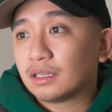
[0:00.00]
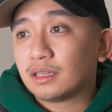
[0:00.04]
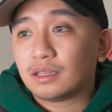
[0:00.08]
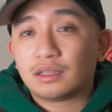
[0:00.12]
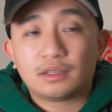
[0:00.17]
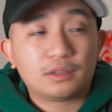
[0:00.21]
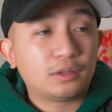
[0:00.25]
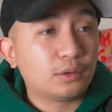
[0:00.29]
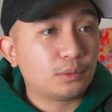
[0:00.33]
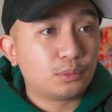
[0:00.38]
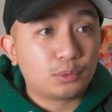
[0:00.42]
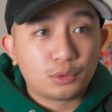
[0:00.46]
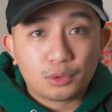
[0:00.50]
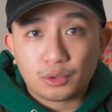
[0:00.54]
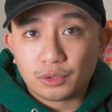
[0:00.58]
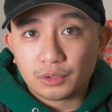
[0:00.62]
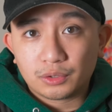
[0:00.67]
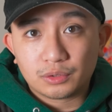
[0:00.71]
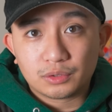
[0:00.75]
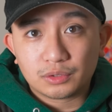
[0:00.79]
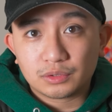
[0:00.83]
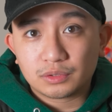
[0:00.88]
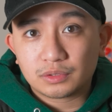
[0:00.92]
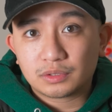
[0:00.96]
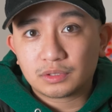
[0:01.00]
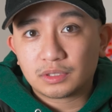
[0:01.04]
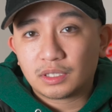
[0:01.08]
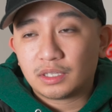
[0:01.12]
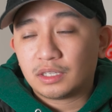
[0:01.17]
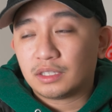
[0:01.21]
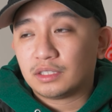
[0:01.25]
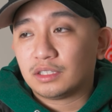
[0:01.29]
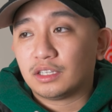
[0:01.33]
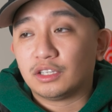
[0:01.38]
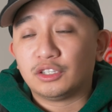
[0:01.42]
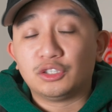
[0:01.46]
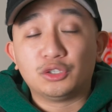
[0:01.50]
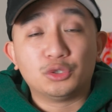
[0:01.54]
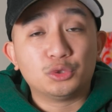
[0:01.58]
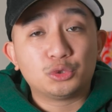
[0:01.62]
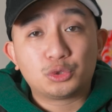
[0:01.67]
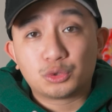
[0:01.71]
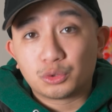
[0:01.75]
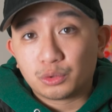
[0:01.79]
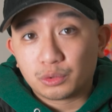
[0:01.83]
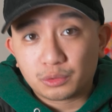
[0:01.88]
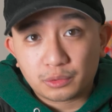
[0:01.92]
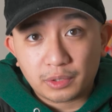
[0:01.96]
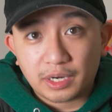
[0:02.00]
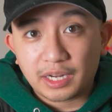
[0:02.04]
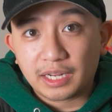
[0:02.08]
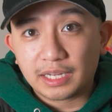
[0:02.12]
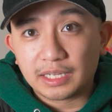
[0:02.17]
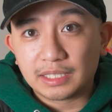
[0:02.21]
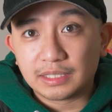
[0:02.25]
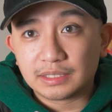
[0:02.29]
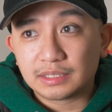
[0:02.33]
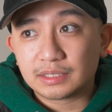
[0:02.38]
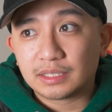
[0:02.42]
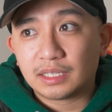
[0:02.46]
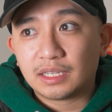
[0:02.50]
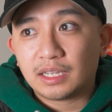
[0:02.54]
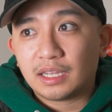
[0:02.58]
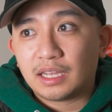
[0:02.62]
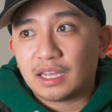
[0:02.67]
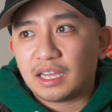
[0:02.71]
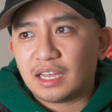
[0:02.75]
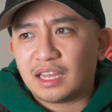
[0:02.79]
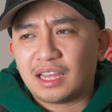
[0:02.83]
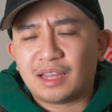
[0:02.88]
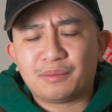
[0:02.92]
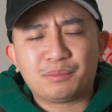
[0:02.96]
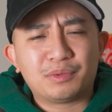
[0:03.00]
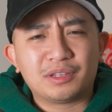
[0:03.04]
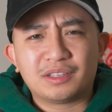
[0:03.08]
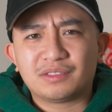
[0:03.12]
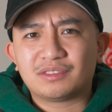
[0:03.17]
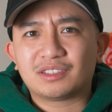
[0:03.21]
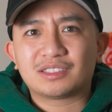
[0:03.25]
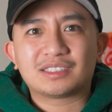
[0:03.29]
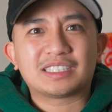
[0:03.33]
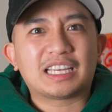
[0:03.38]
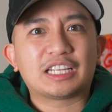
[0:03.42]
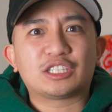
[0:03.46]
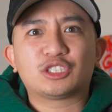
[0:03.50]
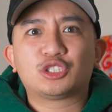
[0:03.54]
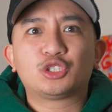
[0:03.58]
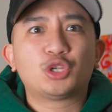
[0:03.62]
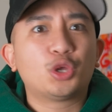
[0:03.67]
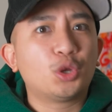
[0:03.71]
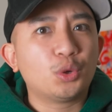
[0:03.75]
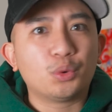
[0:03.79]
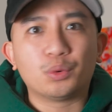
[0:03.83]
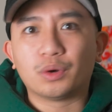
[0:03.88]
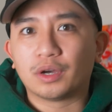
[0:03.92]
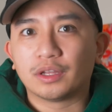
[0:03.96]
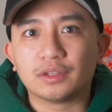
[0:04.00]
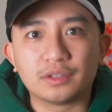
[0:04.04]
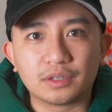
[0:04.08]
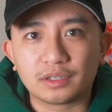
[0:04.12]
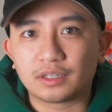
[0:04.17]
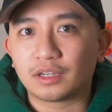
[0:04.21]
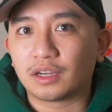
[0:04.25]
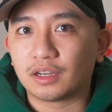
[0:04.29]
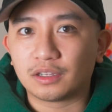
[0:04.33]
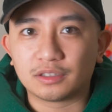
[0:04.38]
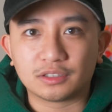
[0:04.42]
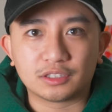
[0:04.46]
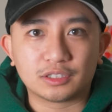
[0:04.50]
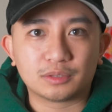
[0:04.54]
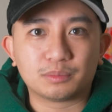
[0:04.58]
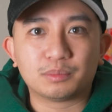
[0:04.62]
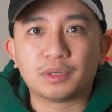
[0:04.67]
the Royals, the neutral grays, and I believe there's like 2 other colors.